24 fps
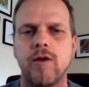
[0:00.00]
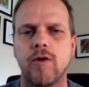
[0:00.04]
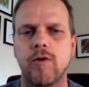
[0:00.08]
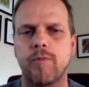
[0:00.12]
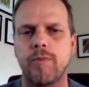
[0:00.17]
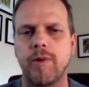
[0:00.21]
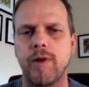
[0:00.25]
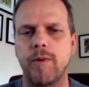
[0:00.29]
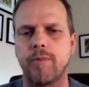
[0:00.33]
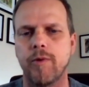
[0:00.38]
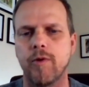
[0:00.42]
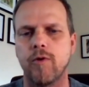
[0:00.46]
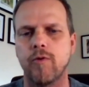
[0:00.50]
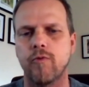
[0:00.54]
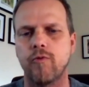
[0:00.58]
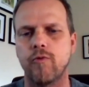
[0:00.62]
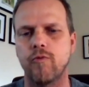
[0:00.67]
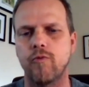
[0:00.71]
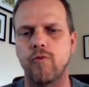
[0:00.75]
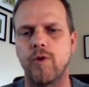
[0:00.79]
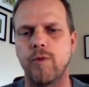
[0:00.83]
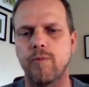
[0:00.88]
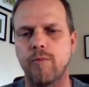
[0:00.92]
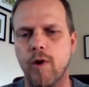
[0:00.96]
people
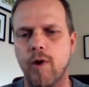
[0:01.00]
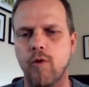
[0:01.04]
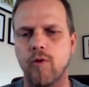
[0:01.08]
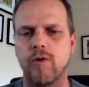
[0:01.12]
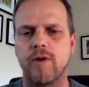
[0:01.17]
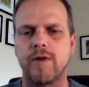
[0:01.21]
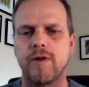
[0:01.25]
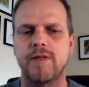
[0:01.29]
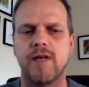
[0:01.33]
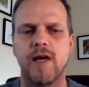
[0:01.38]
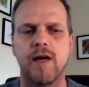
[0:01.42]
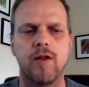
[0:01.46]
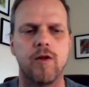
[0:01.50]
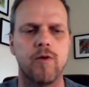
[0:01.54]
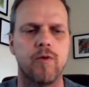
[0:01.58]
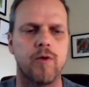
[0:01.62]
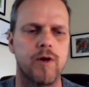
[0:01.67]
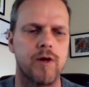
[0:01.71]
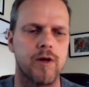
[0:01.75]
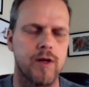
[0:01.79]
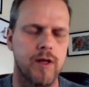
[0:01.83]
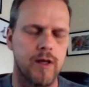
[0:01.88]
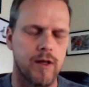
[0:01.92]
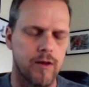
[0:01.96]
remotely
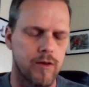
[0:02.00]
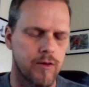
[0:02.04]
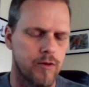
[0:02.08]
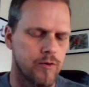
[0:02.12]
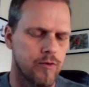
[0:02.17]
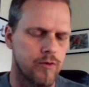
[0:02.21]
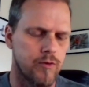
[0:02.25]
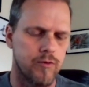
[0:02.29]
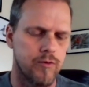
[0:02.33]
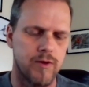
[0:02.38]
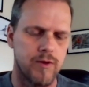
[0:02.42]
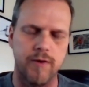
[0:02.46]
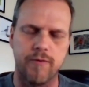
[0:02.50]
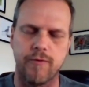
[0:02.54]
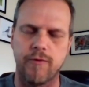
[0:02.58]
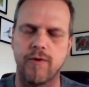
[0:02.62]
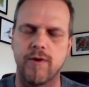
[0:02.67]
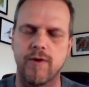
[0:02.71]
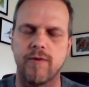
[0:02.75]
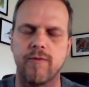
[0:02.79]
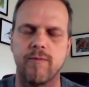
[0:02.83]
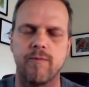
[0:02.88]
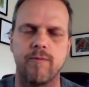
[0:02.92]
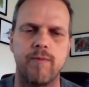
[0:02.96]
teleworking through
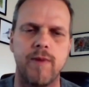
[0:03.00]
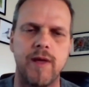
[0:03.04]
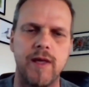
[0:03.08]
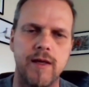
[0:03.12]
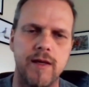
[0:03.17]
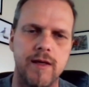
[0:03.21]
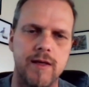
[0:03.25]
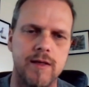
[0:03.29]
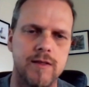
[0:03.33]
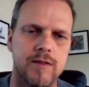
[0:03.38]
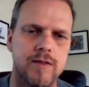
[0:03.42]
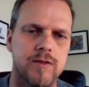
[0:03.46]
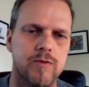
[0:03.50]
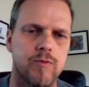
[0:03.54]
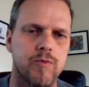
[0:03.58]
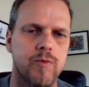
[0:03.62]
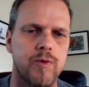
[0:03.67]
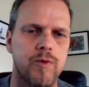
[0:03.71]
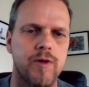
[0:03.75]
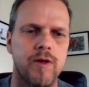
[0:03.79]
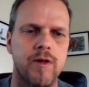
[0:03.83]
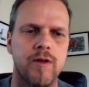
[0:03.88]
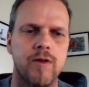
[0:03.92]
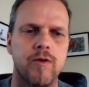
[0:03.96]
different means,
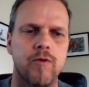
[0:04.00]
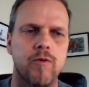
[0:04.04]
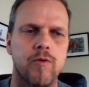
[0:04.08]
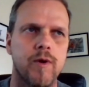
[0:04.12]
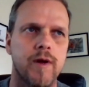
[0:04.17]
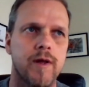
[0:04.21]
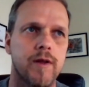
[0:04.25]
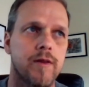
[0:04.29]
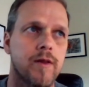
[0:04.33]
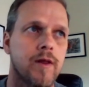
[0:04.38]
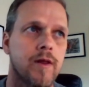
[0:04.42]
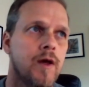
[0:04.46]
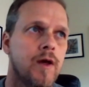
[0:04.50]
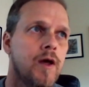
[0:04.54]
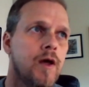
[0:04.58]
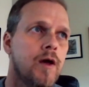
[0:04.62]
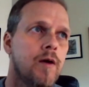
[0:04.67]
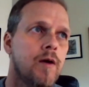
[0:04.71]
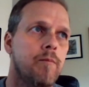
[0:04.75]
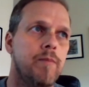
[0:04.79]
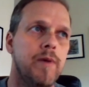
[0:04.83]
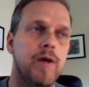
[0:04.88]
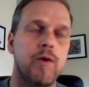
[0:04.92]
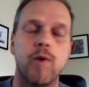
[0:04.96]
either with
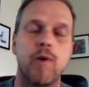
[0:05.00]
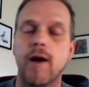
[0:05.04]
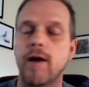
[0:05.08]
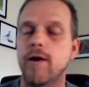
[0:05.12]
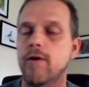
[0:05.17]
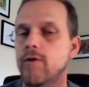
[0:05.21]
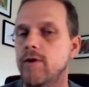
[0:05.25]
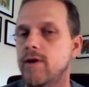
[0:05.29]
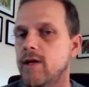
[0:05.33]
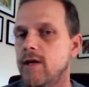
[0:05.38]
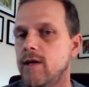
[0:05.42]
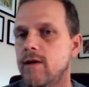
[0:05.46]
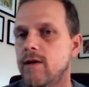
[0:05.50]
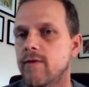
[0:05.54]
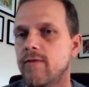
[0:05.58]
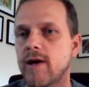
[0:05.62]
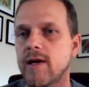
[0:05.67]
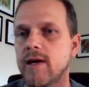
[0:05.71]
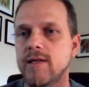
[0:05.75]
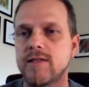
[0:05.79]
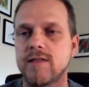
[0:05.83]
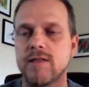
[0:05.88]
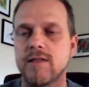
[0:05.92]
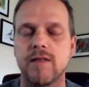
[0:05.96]
BYOD
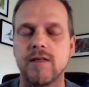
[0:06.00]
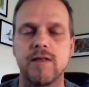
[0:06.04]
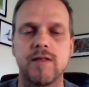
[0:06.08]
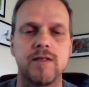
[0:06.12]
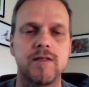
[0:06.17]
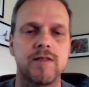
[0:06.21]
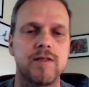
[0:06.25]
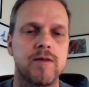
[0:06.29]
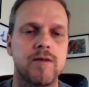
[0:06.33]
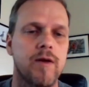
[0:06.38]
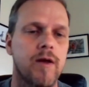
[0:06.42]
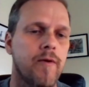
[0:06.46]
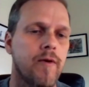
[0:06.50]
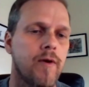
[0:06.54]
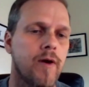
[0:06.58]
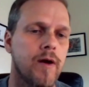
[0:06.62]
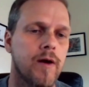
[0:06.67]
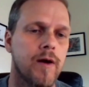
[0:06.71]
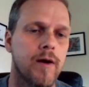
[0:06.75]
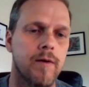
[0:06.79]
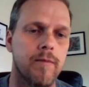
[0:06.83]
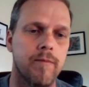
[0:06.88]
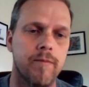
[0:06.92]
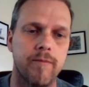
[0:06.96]
devices,
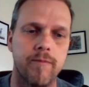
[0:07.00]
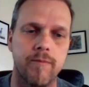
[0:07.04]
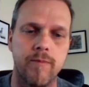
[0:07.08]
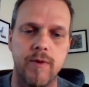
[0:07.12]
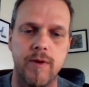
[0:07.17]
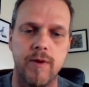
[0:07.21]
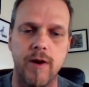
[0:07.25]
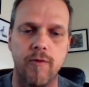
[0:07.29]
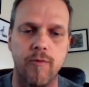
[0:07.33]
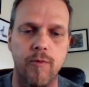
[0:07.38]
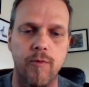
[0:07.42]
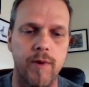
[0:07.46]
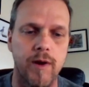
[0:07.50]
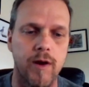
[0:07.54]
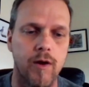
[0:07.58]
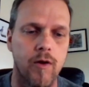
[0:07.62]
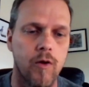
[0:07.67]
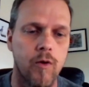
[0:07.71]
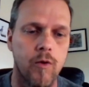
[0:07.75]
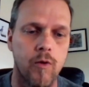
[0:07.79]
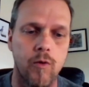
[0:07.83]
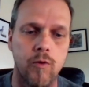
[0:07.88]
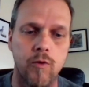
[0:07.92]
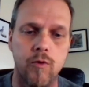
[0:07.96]

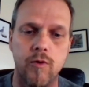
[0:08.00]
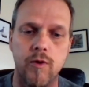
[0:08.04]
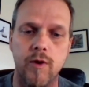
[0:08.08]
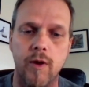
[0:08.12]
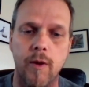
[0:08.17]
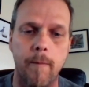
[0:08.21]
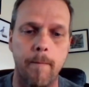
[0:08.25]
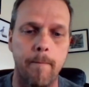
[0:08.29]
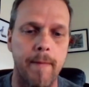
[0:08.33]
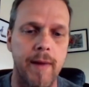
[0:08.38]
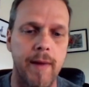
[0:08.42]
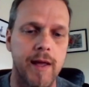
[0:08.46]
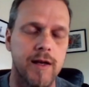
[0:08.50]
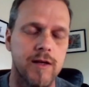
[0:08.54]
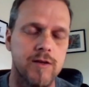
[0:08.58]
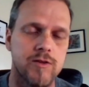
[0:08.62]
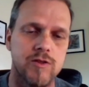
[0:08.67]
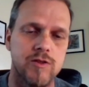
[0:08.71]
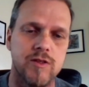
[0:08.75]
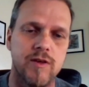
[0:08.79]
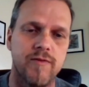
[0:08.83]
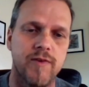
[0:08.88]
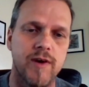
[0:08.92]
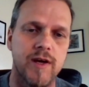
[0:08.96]
government-owned
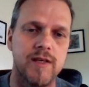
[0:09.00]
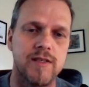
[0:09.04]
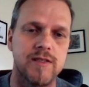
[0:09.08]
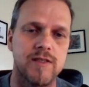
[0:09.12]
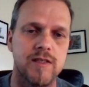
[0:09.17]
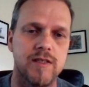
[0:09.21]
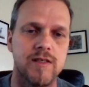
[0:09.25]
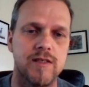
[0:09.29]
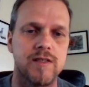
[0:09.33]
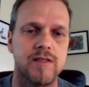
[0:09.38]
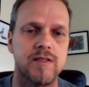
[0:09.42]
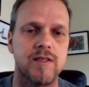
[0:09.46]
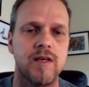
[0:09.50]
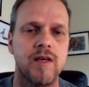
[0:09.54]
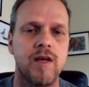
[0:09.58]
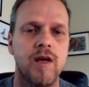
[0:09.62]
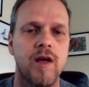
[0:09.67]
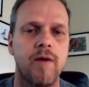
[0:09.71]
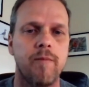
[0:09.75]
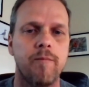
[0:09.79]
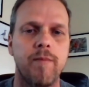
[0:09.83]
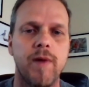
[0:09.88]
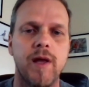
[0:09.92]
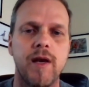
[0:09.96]
managed devices,
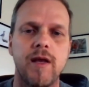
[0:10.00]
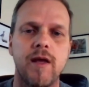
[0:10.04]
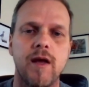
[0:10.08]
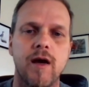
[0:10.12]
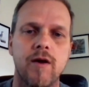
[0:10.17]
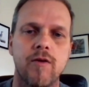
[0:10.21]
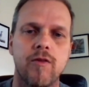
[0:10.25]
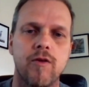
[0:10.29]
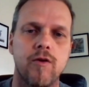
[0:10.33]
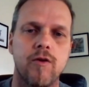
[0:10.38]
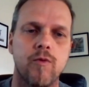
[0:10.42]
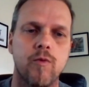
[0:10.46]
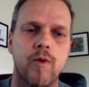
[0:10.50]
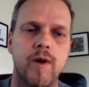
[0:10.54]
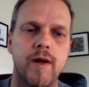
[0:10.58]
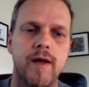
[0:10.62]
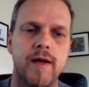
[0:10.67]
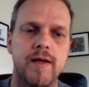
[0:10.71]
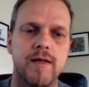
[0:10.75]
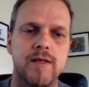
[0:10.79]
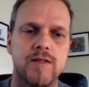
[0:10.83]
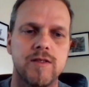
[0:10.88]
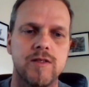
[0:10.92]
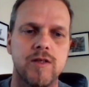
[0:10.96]
many other
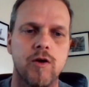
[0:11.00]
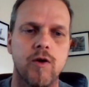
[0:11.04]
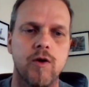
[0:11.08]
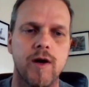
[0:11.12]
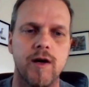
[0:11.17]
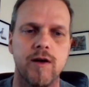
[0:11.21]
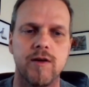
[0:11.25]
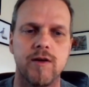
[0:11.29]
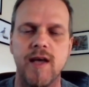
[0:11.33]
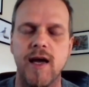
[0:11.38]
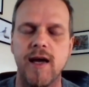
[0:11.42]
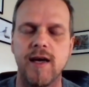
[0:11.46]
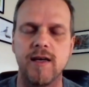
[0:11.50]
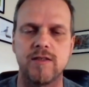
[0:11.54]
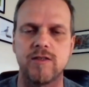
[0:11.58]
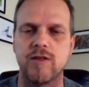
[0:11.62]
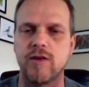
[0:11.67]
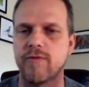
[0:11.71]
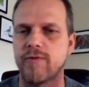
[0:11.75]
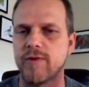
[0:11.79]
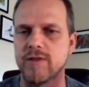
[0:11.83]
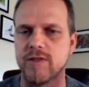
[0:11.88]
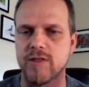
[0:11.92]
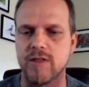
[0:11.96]
ways. So our attack
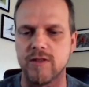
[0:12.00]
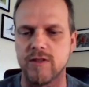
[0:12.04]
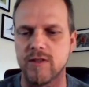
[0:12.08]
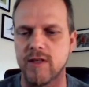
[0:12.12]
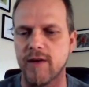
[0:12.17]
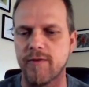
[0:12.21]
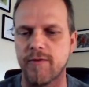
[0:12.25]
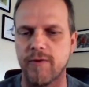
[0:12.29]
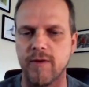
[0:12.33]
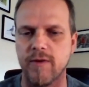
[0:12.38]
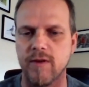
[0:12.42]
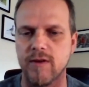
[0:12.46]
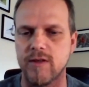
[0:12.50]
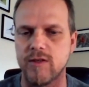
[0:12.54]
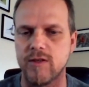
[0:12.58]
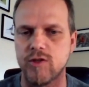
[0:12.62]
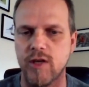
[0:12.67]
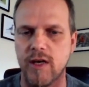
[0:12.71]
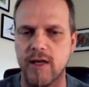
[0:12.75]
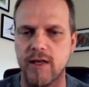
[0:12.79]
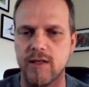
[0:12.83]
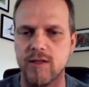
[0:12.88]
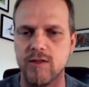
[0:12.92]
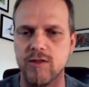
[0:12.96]
surface has definitely
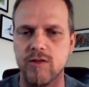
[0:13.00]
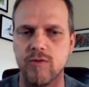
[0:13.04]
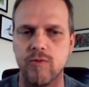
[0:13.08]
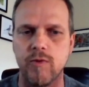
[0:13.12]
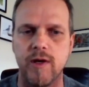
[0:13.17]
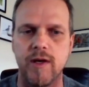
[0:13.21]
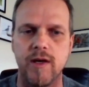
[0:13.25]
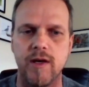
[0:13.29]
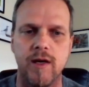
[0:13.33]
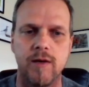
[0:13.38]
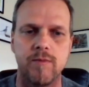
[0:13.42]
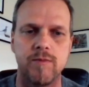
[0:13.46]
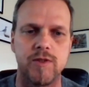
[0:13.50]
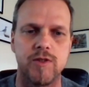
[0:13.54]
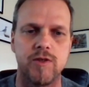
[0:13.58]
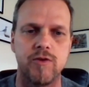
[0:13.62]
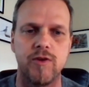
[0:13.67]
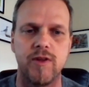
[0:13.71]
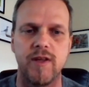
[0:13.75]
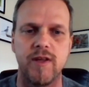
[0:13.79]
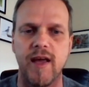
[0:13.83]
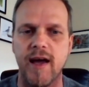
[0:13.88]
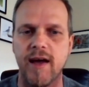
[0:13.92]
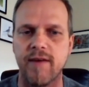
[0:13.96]
changed when it comes to
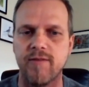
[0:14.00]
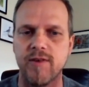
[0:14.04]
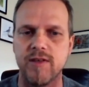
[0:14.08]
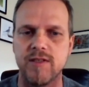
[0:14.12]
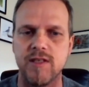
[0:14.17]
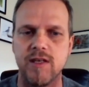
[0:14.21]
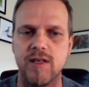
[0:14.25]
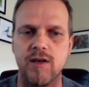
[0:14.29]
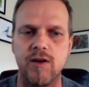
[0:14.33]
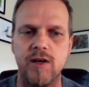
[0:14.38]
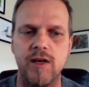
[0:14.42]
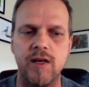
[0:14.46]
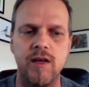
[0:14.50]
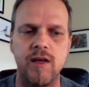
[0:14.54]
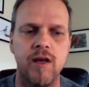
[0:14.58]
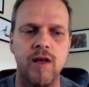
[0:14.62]
the adversary.